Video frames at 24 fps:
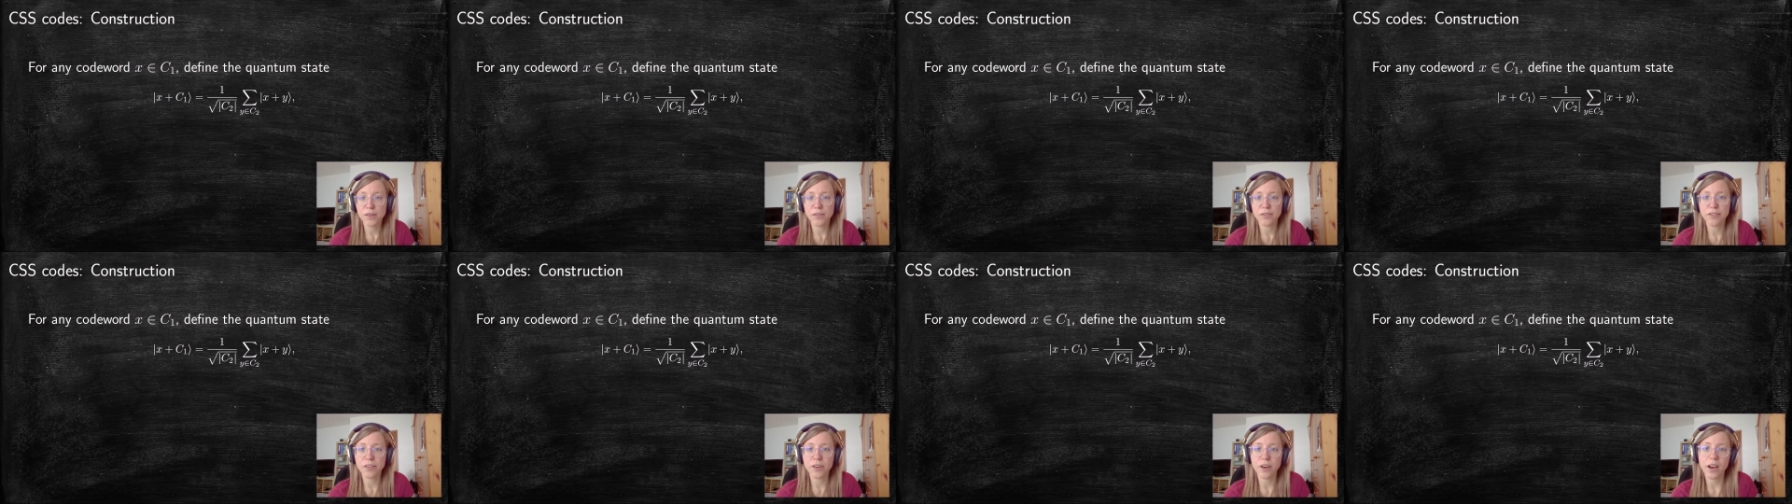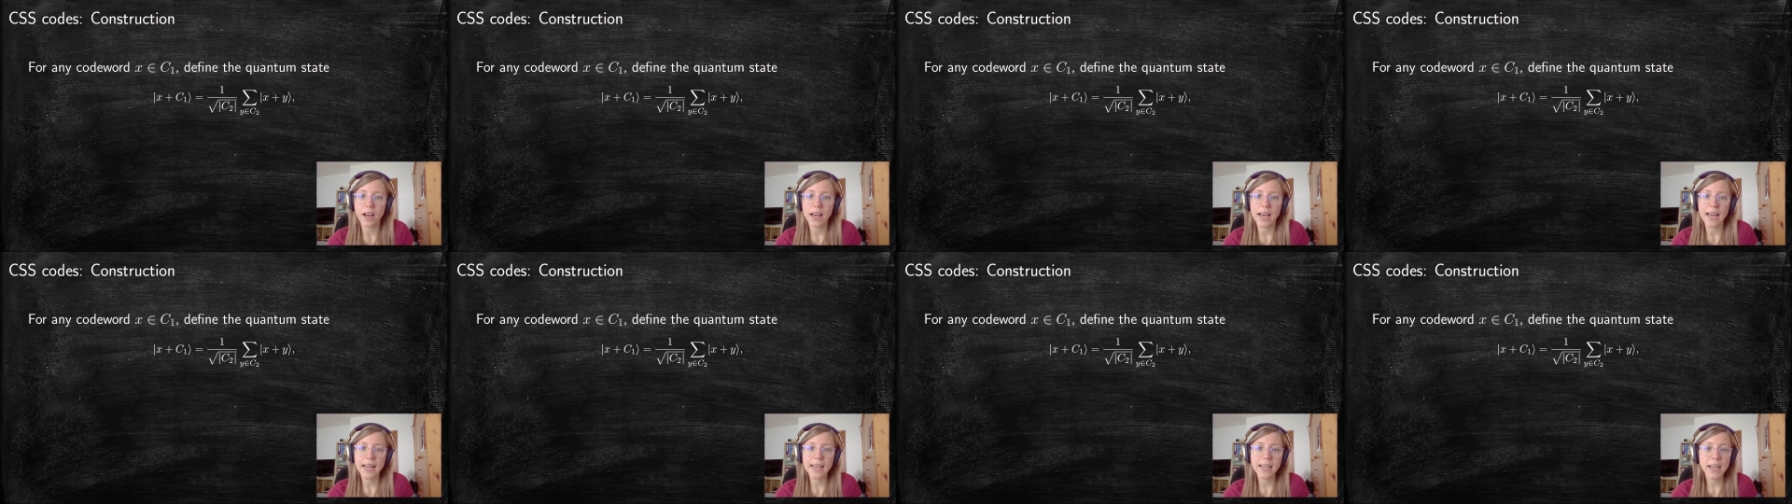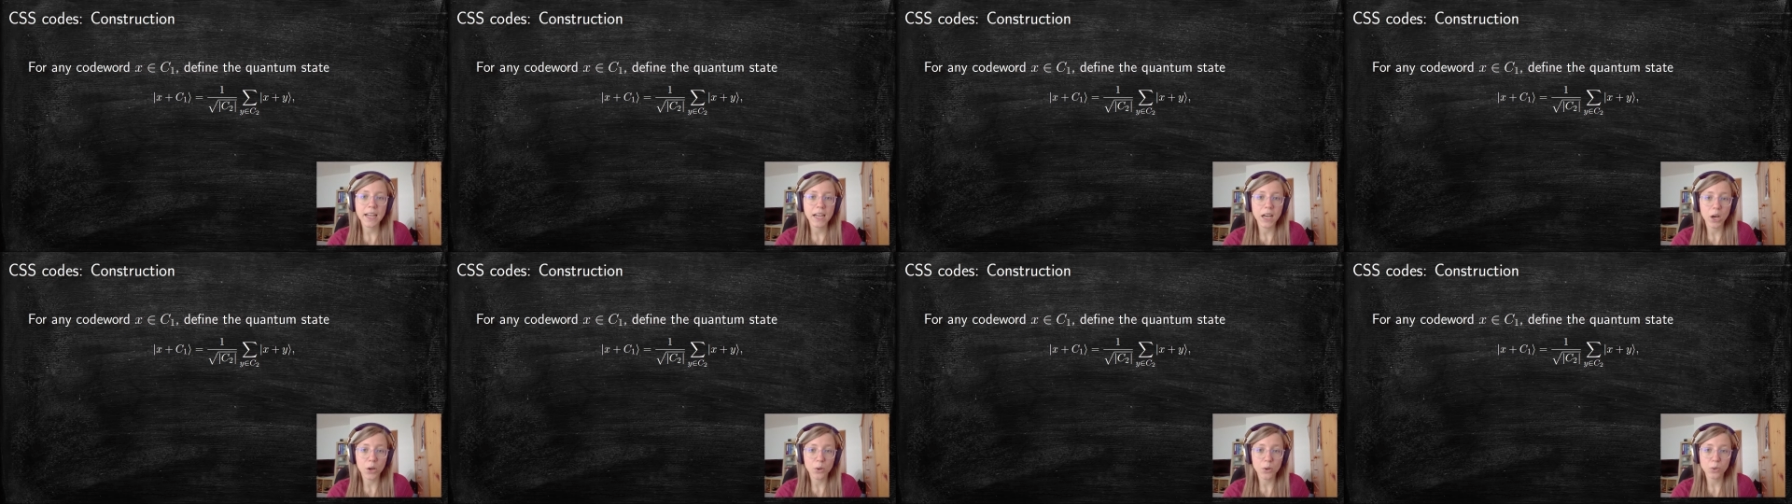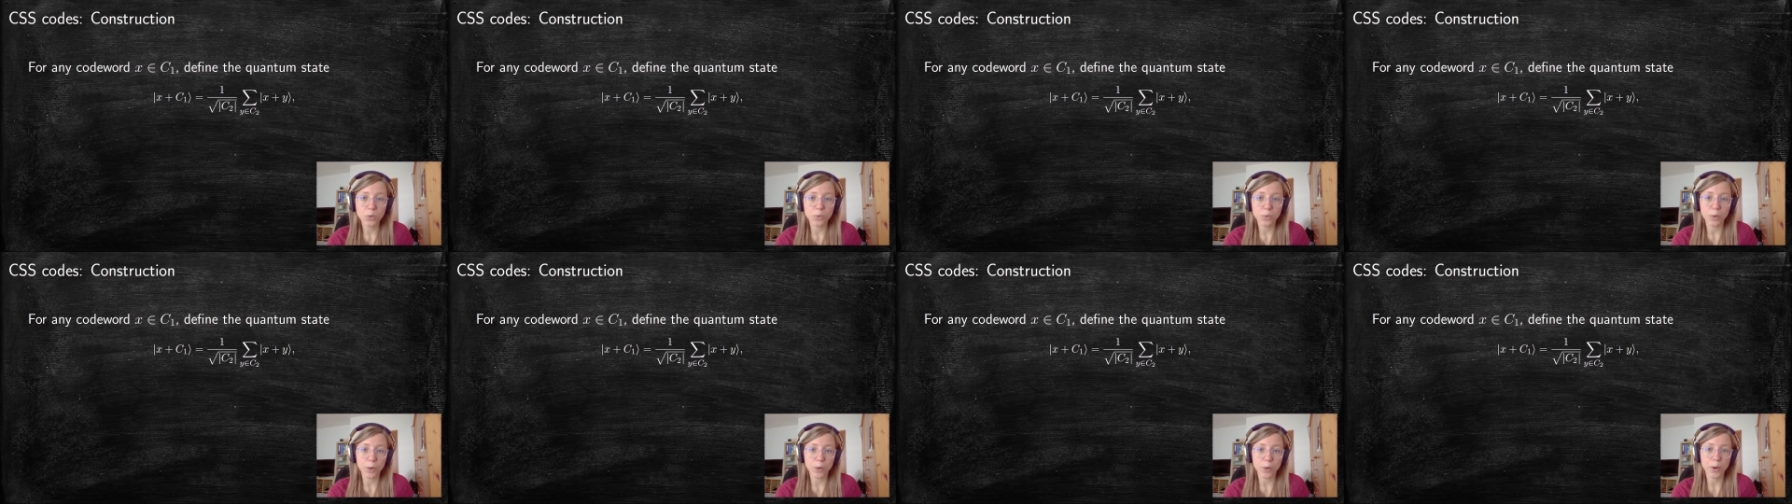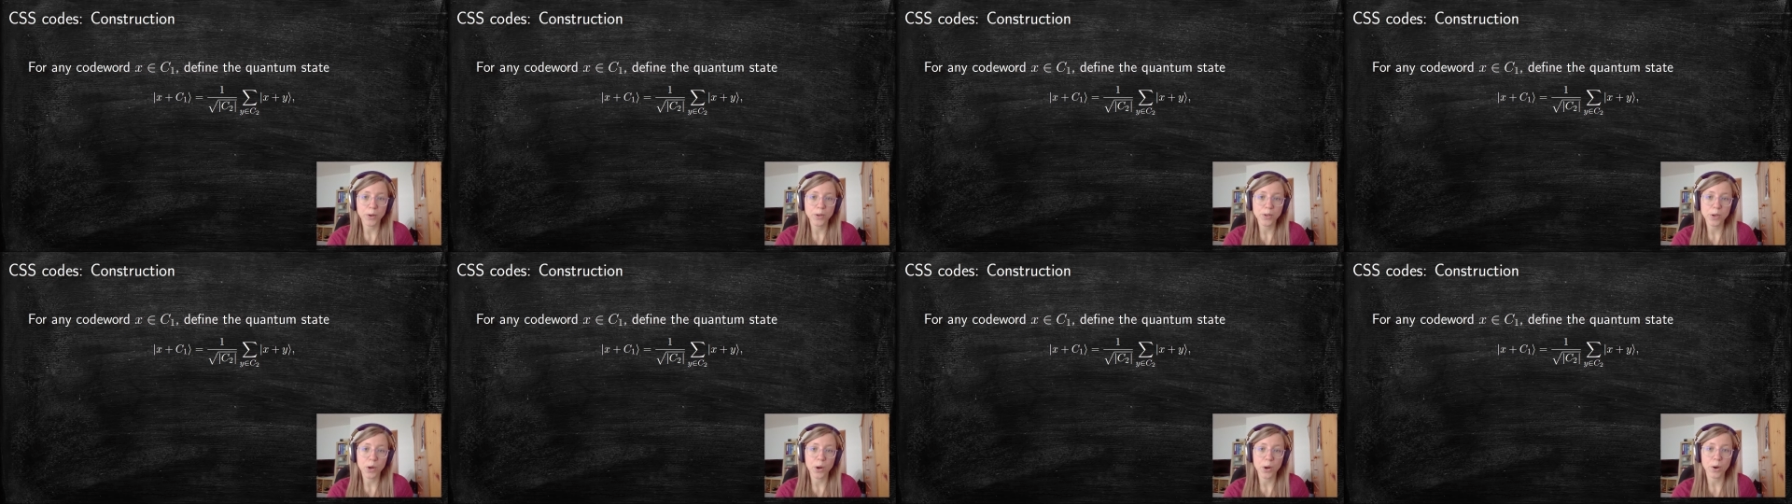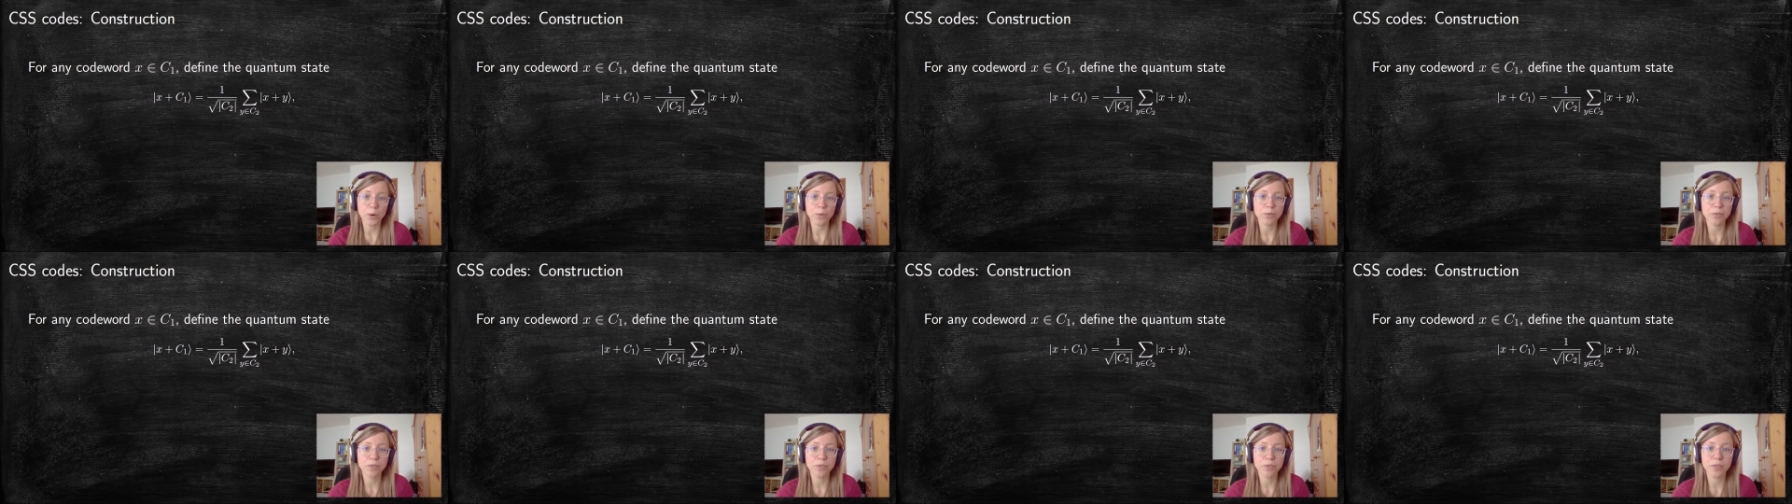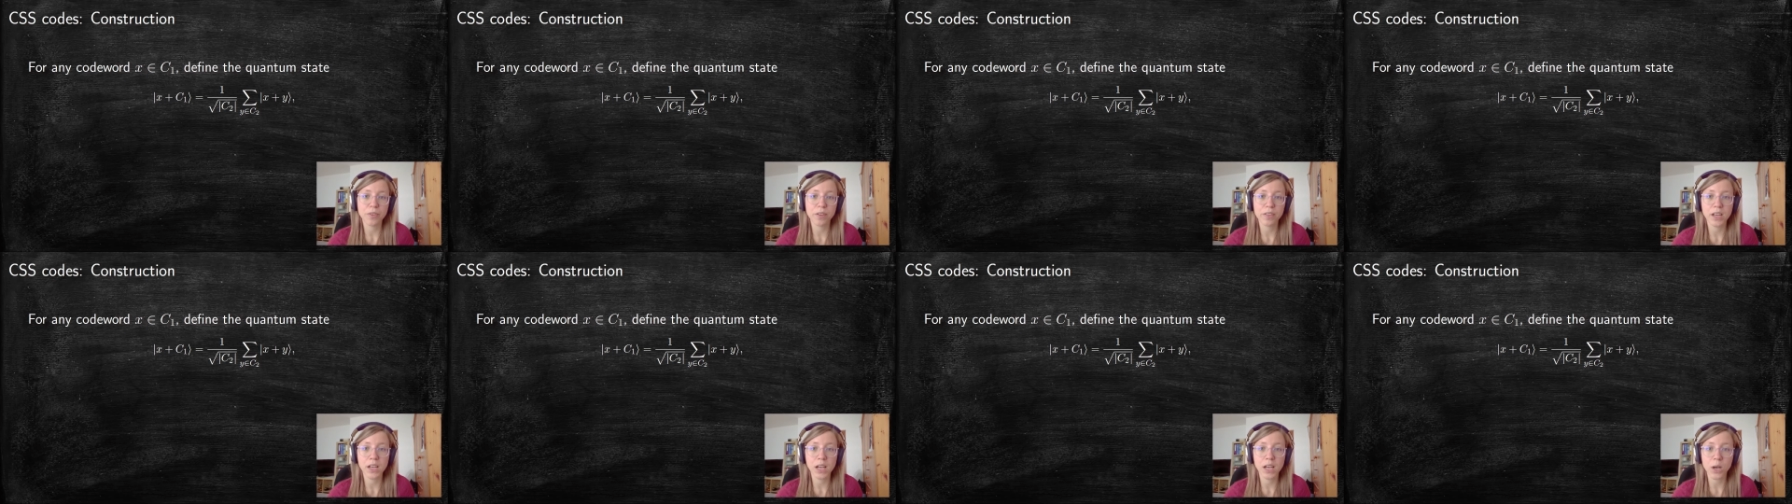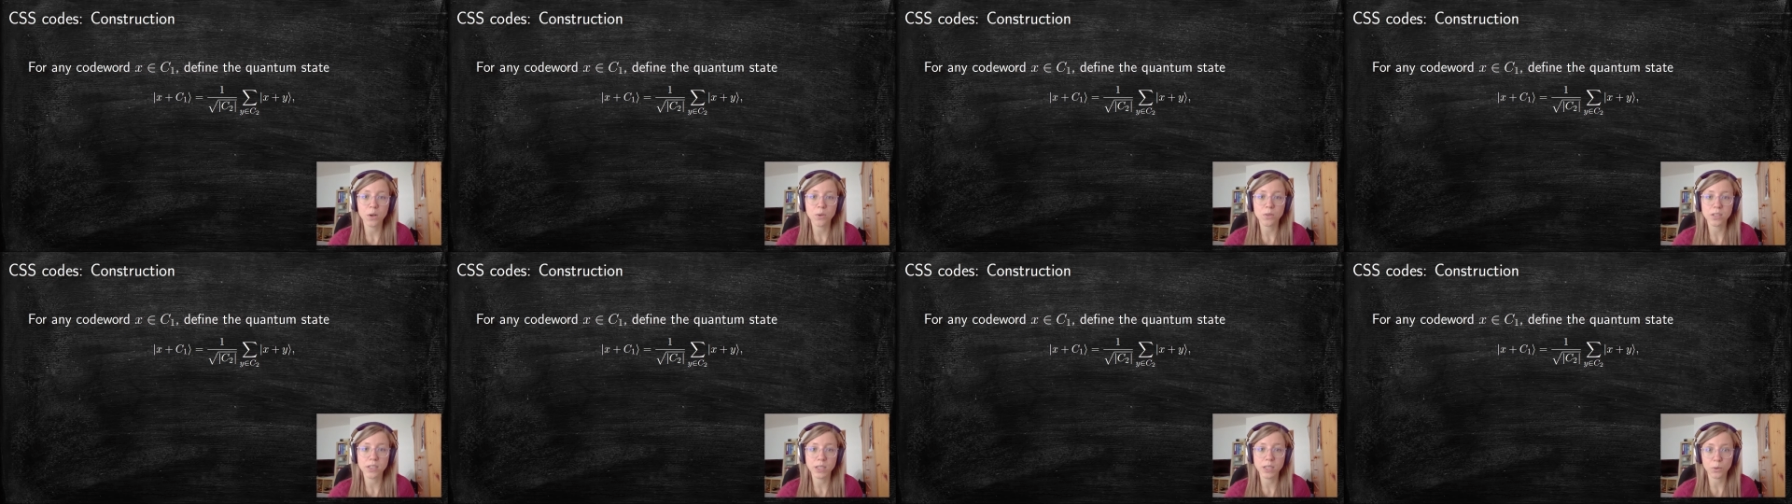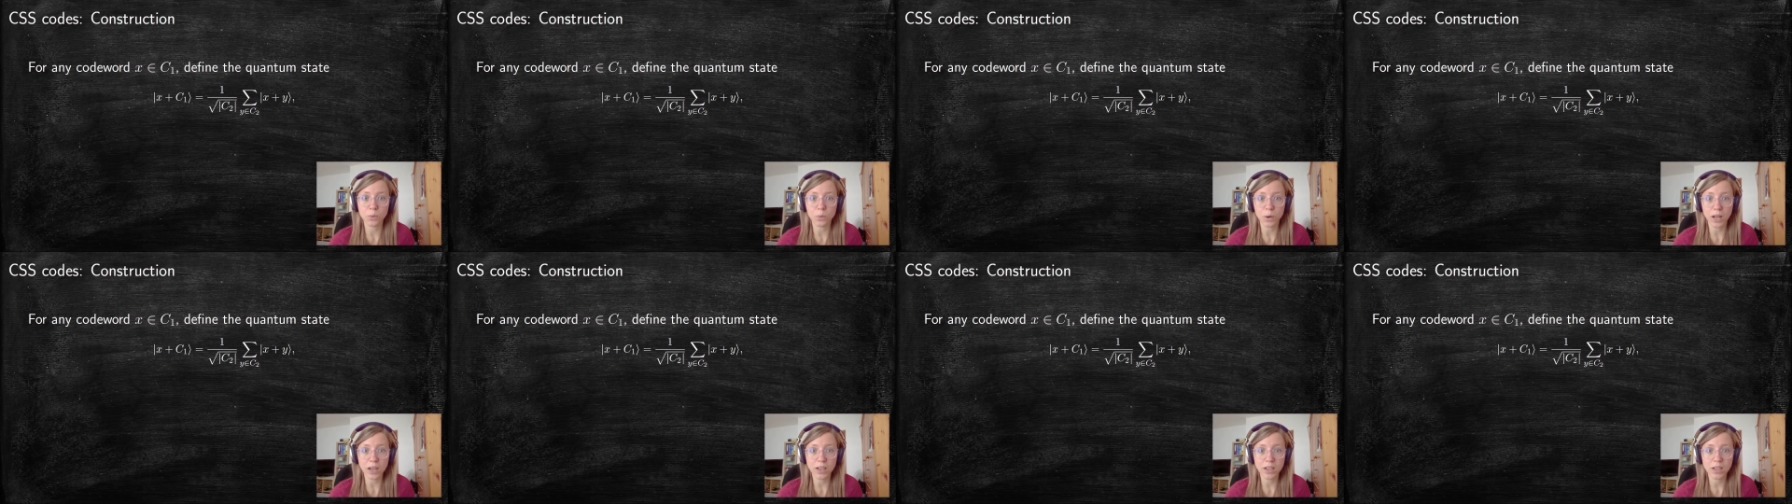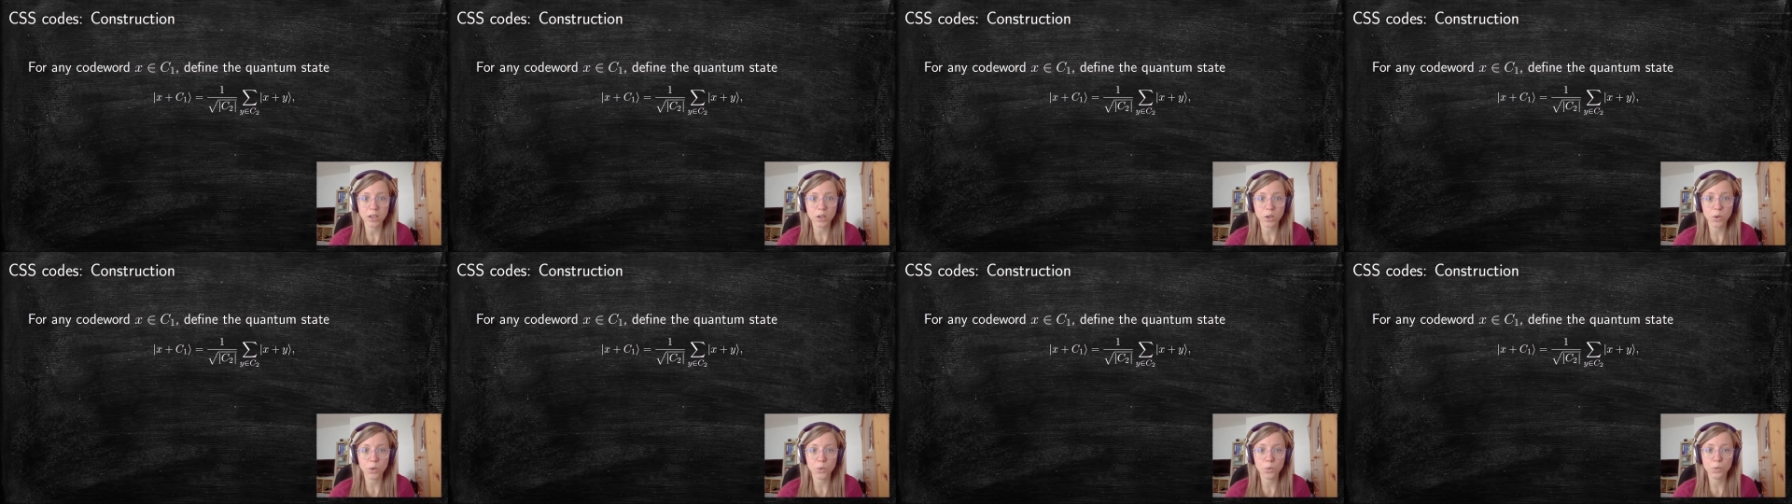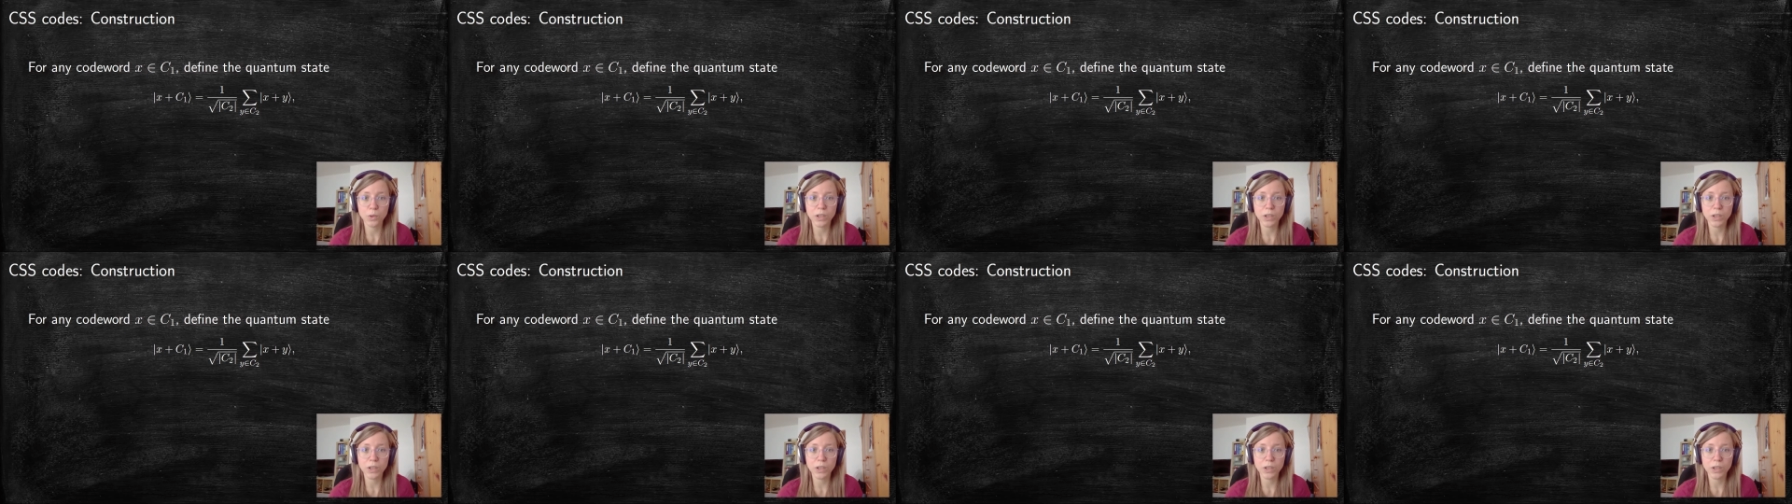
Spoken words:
For any code word of the code C1, we